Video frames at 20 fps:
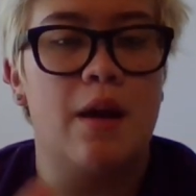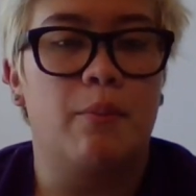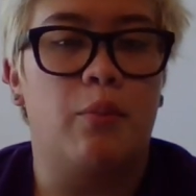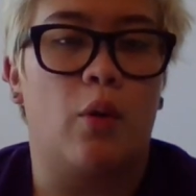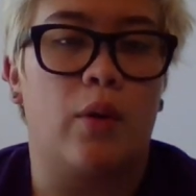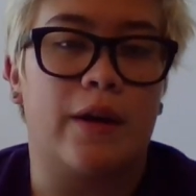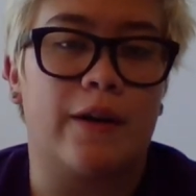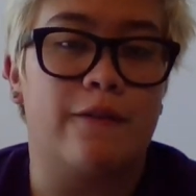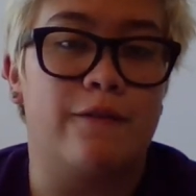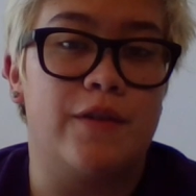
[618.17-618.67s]

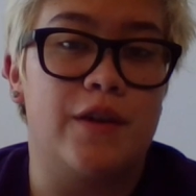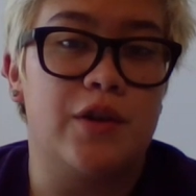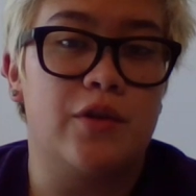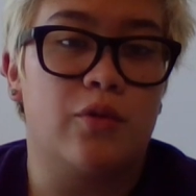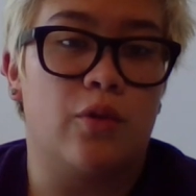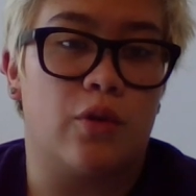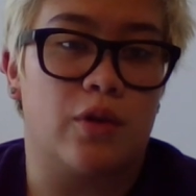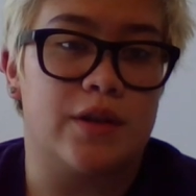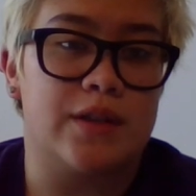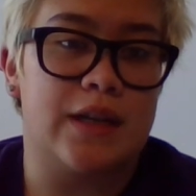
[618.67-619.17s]
point of
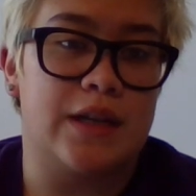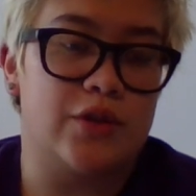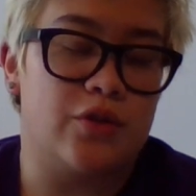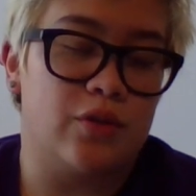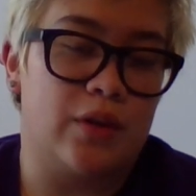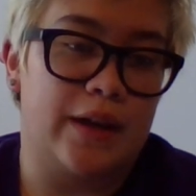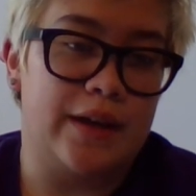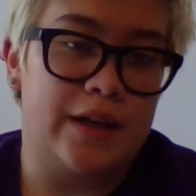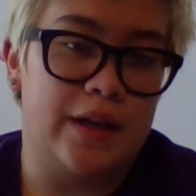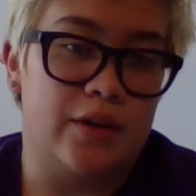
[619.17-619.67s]
view or
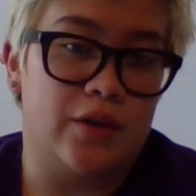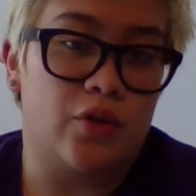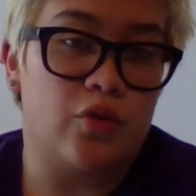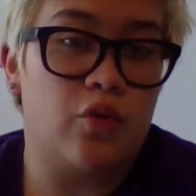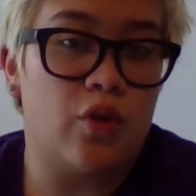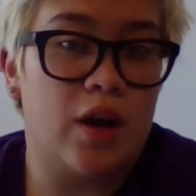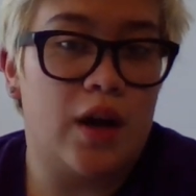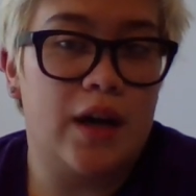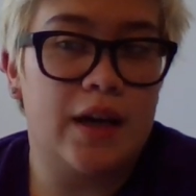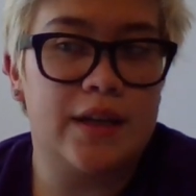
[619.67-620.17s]
central idea
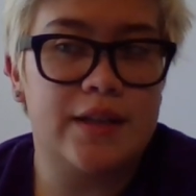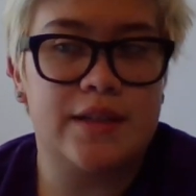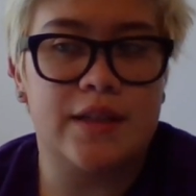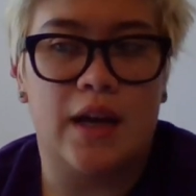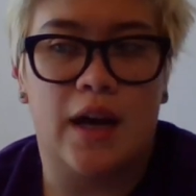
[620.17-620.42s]
across?